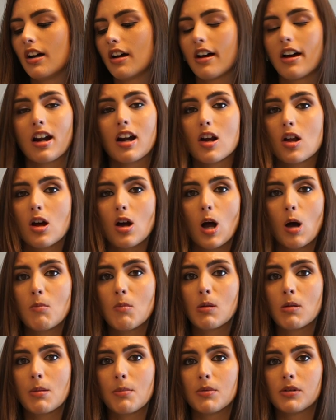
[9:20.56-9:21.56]
I don't know how
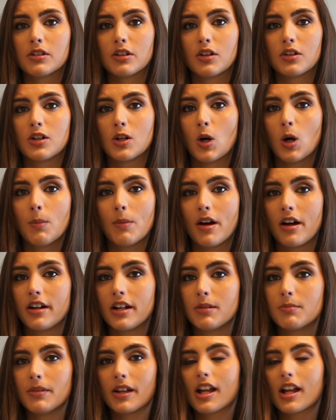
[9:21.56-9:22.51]
more people don't know about him.